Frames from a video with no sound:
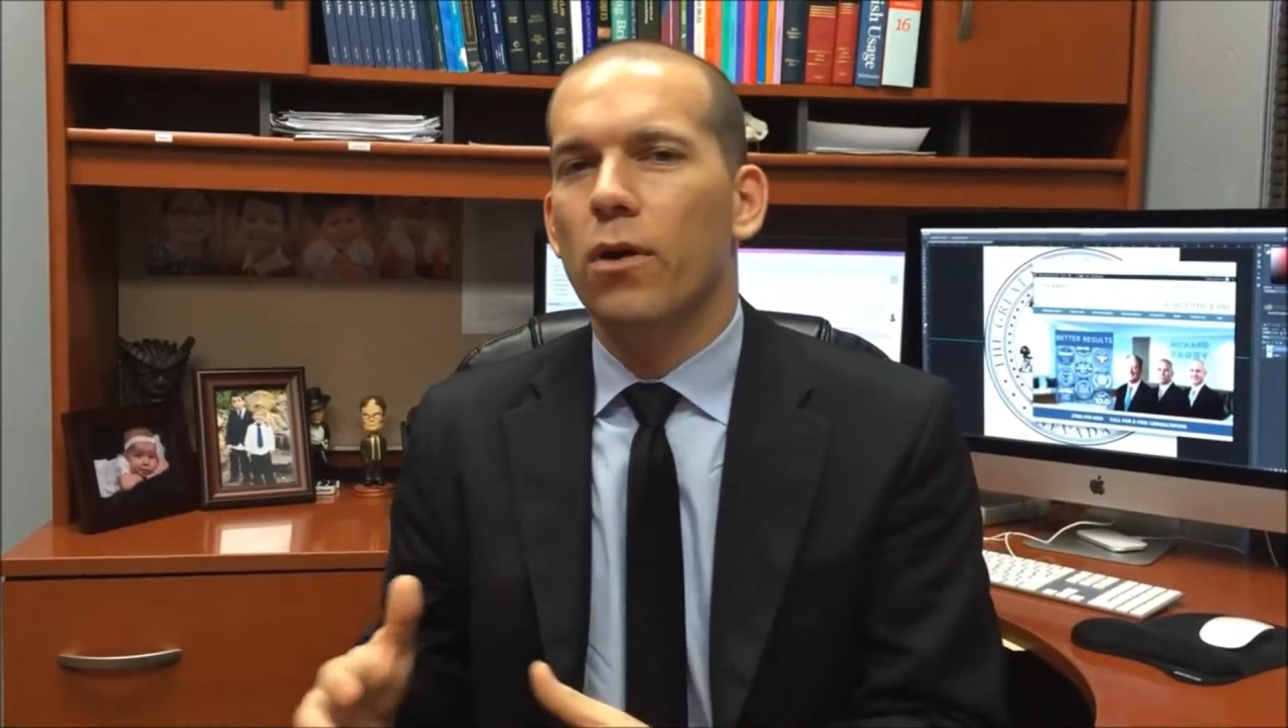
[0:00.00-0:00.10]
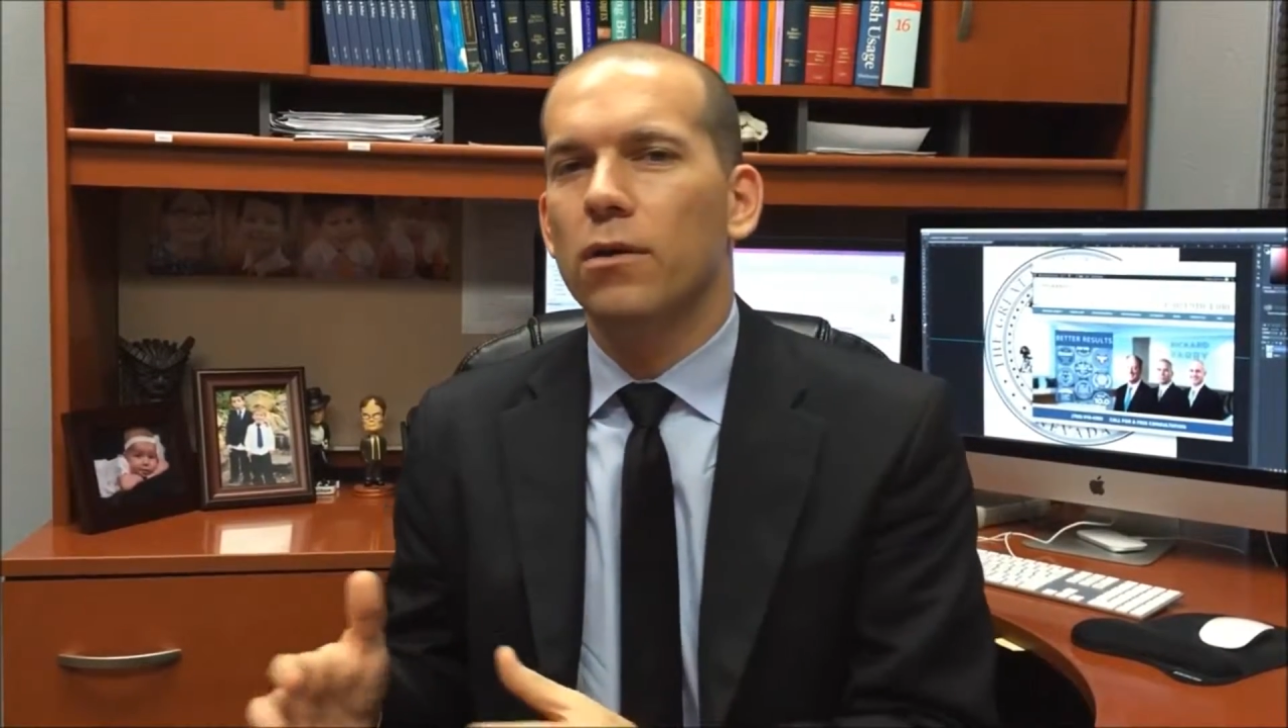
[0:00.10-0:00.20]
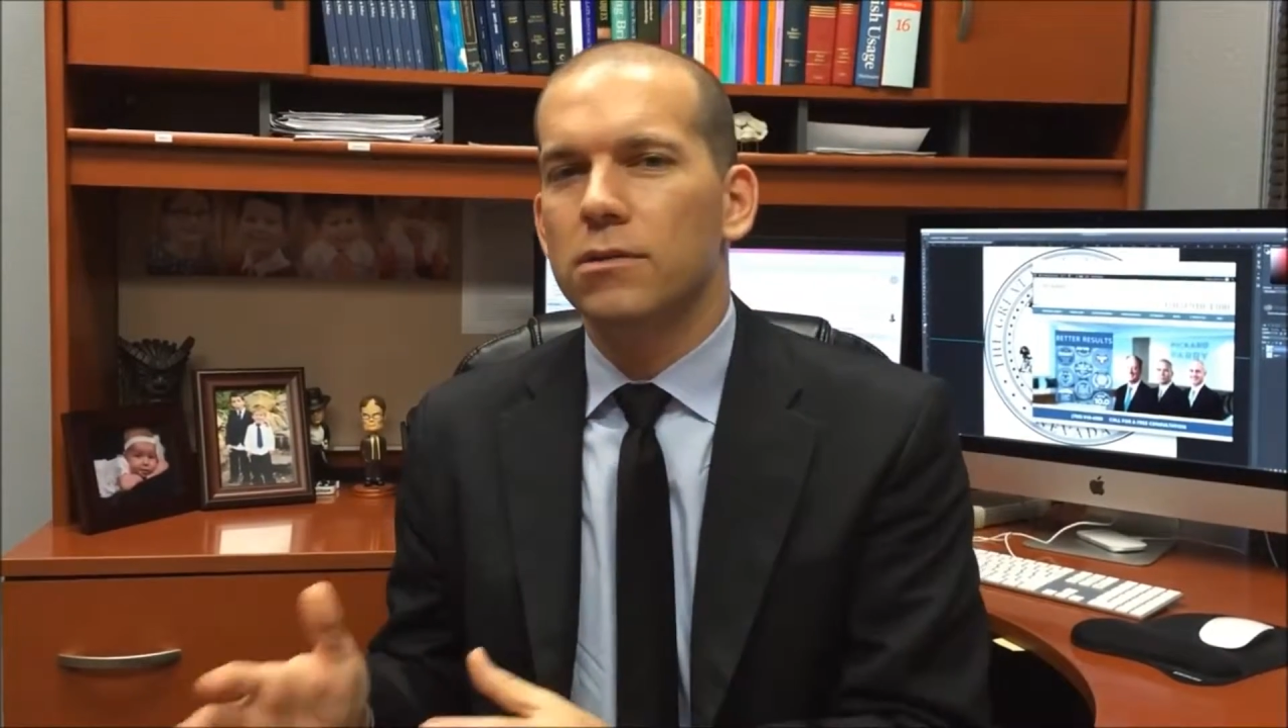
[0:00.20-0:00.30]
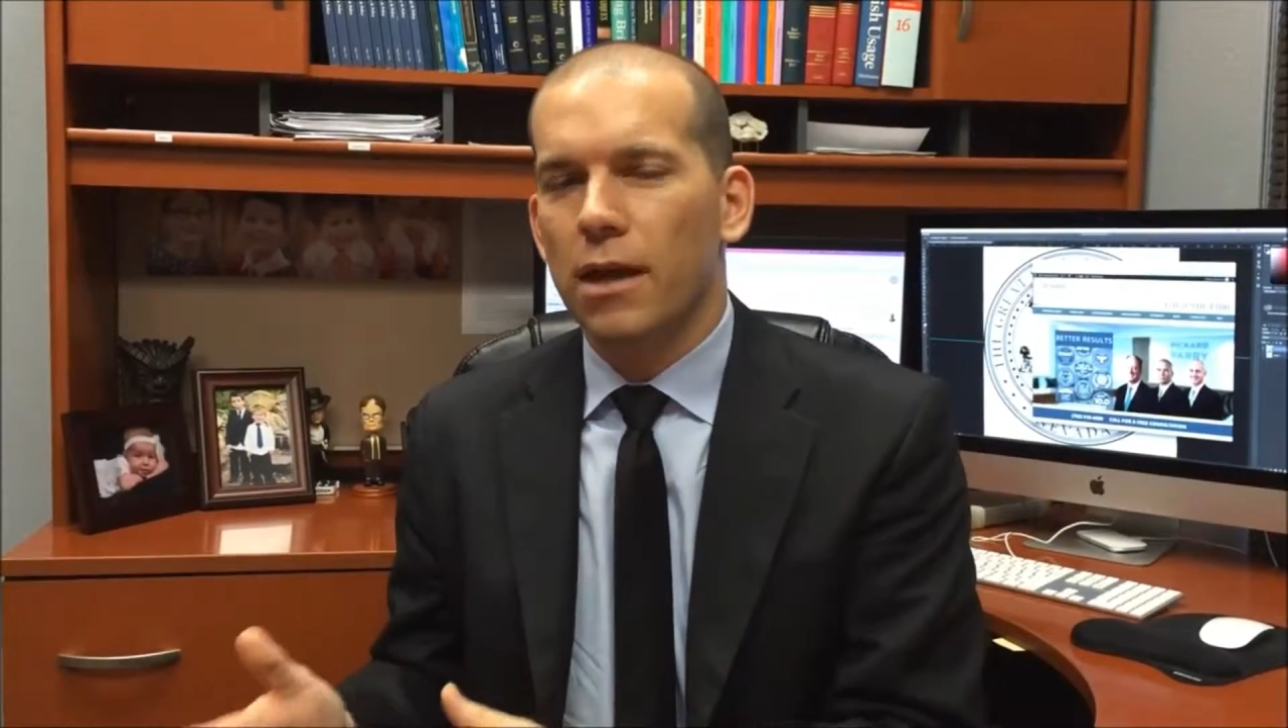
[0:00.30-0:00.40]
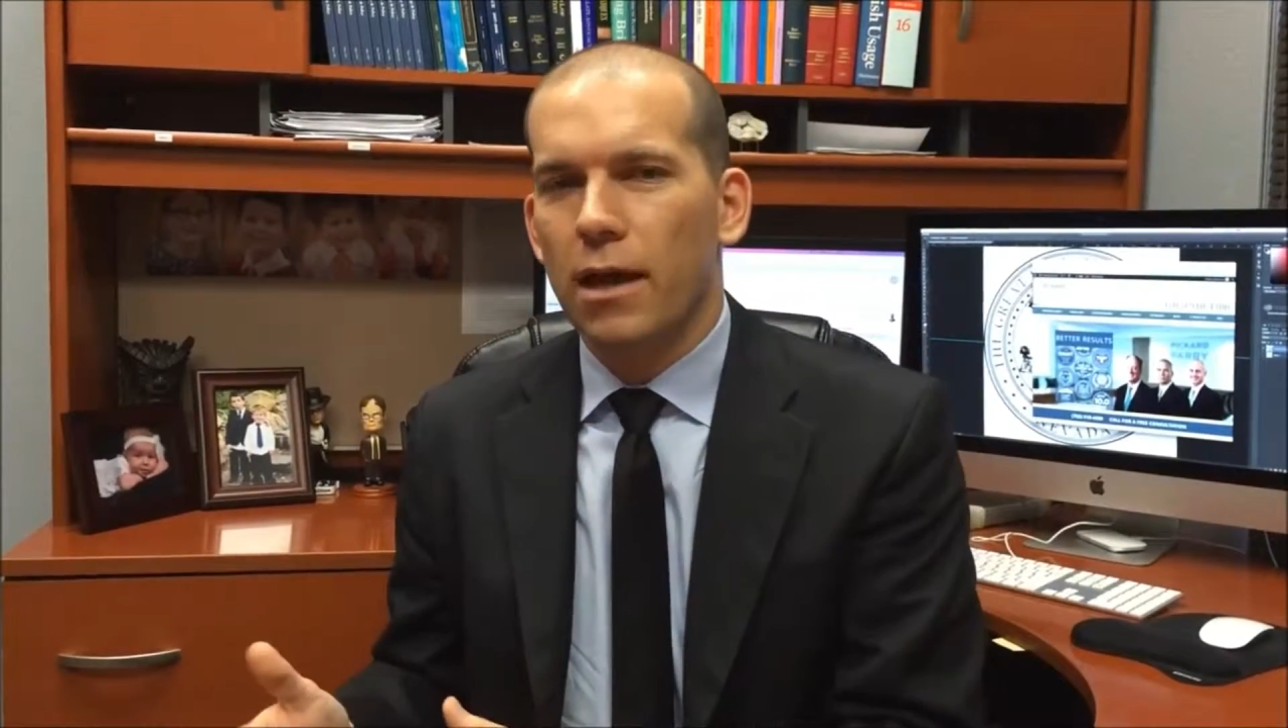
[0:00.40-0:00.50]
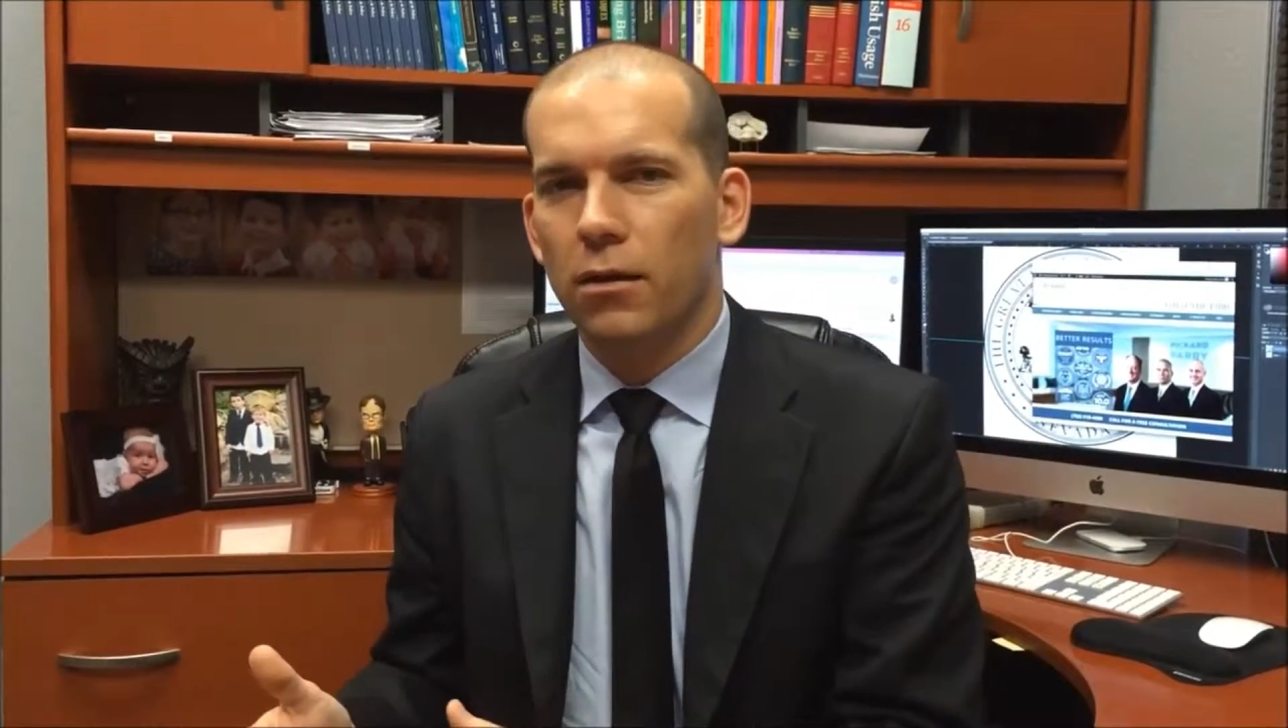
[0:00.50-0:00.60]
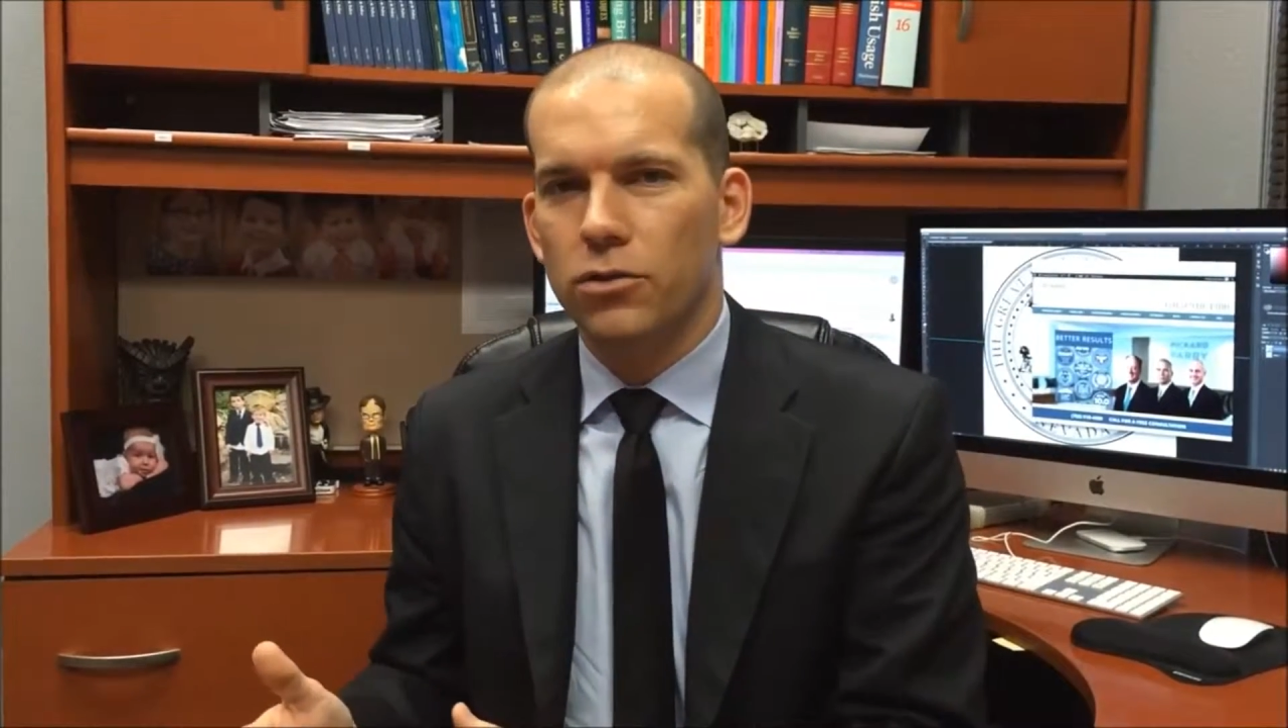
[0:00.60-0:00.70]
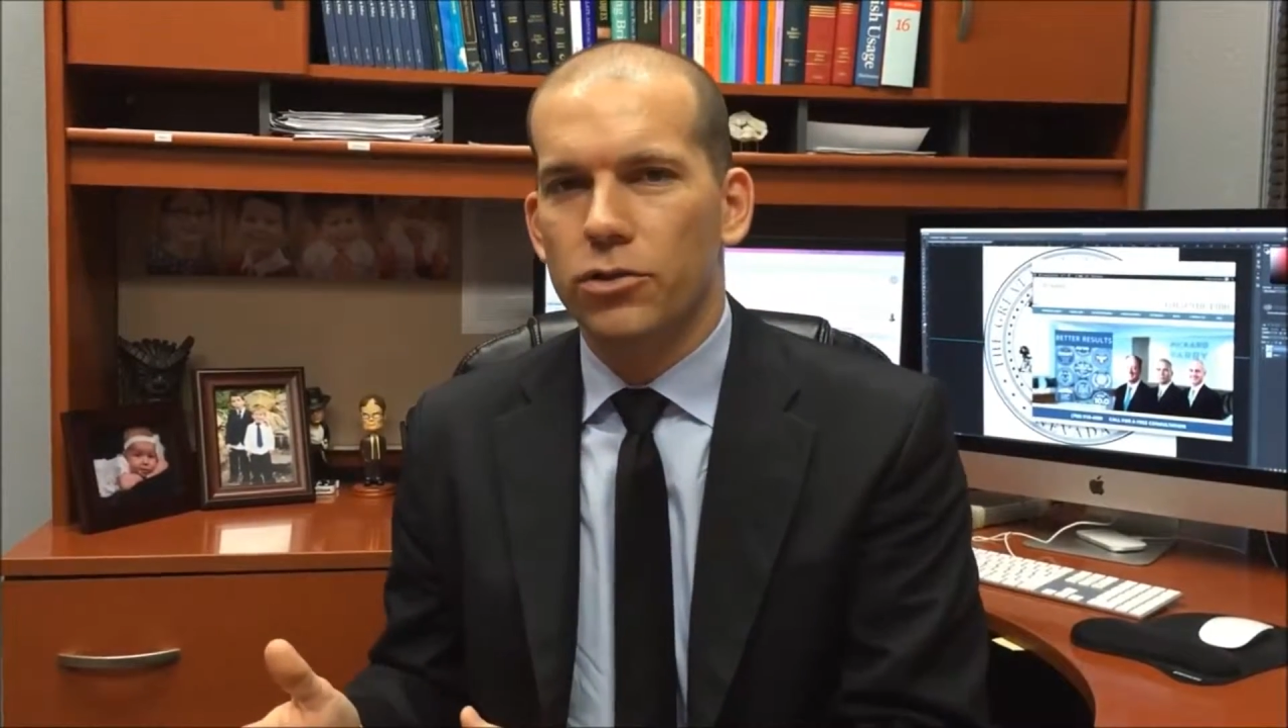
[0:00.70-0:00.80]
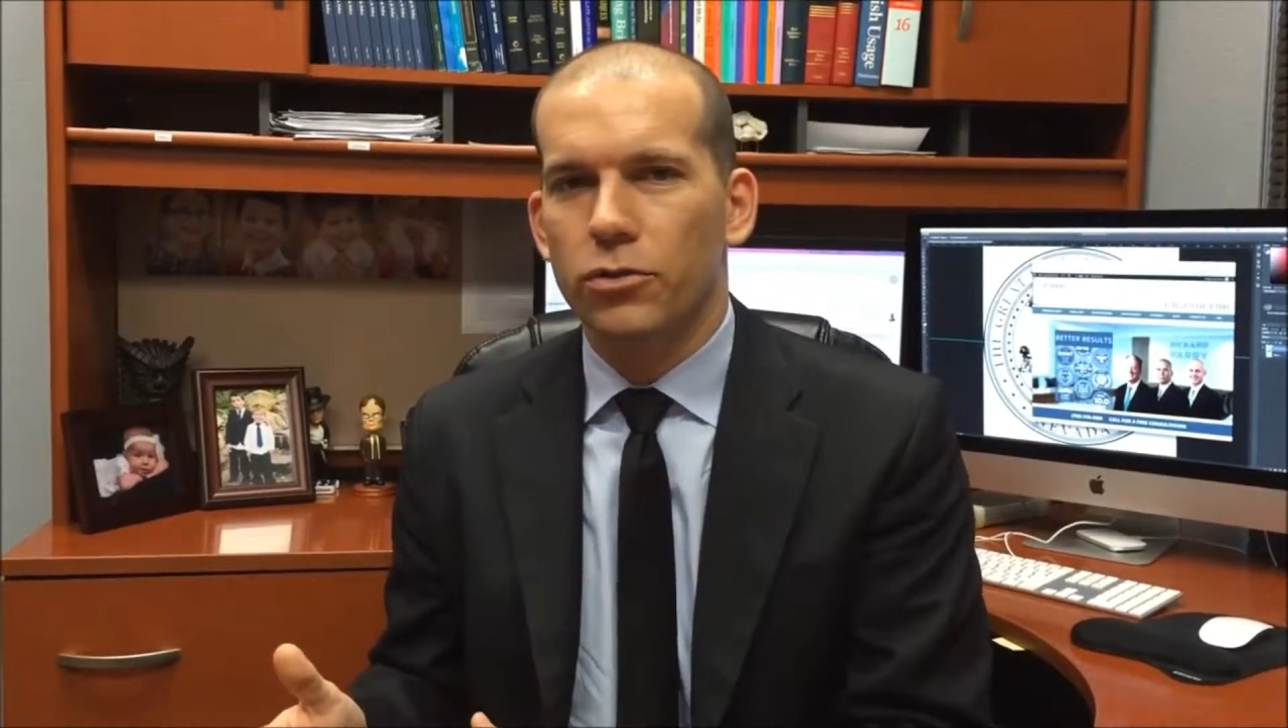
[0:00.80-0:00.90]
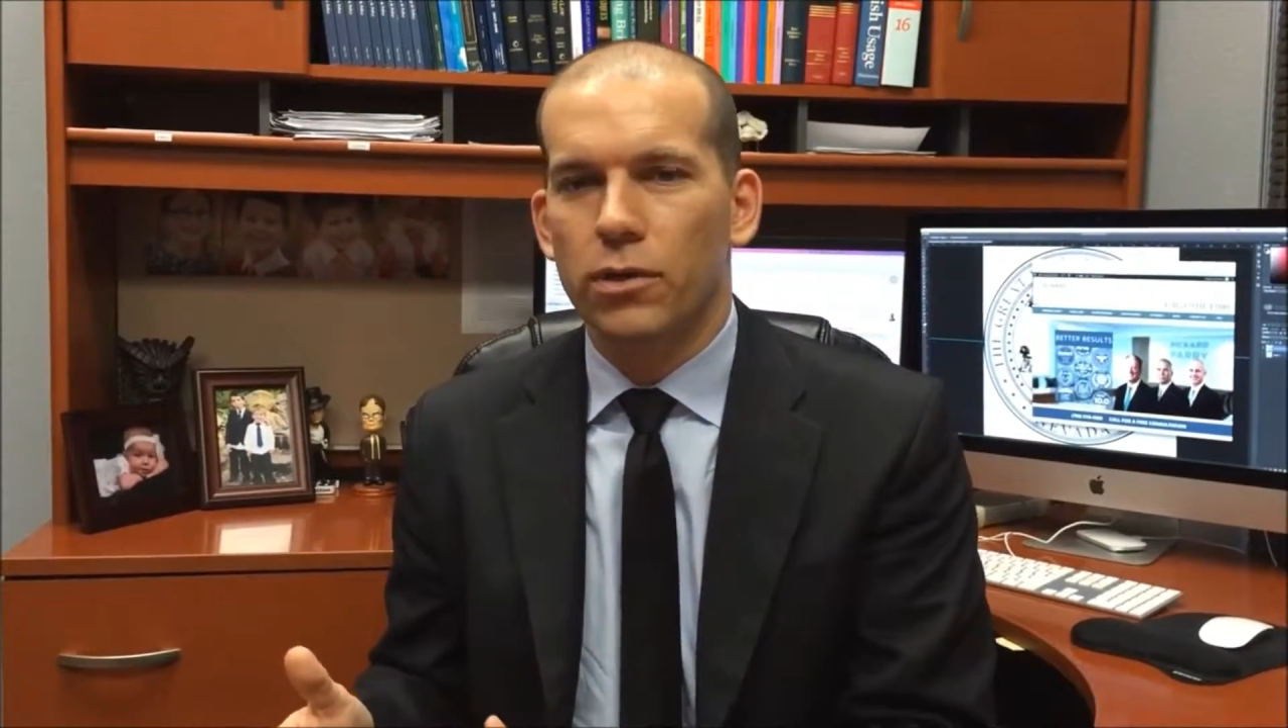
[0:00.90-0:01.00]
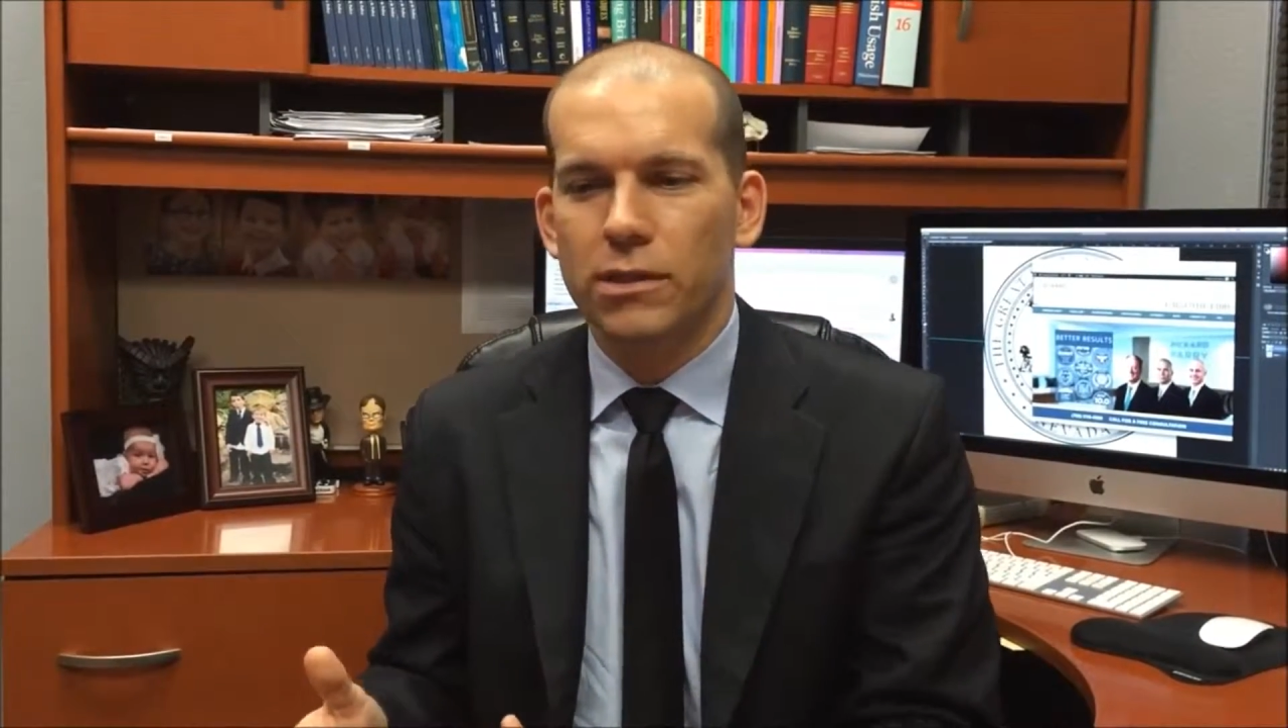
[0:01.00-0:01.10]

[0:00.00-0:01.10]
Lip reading: are entitled to.